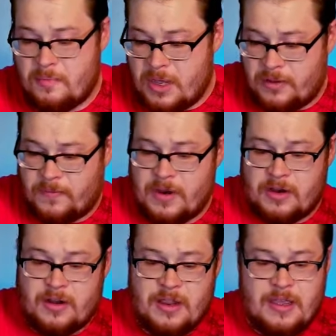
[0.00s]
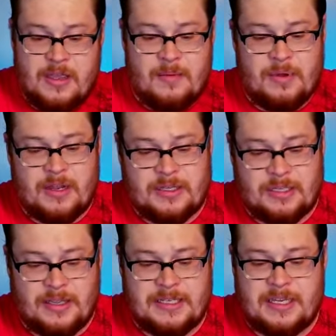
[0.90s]
motherfricker. But
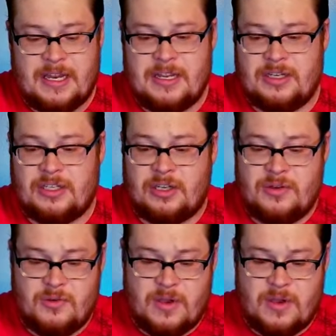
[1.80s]
let's get into